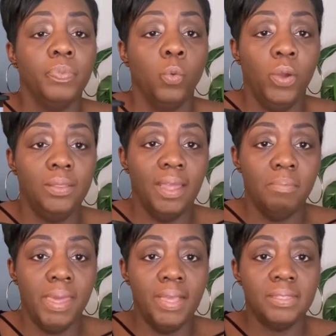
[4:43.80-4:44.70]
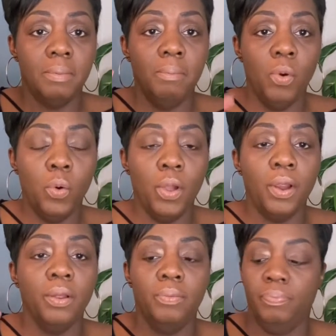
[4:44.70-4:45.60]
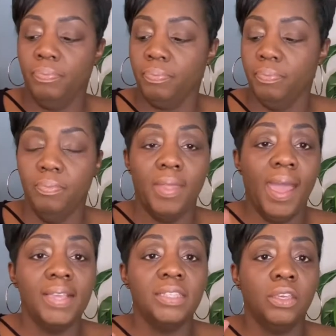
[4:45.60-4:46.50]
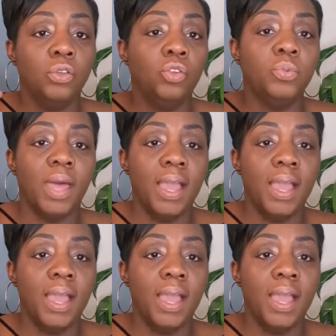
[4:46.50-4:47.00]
one that makes more ice cubes,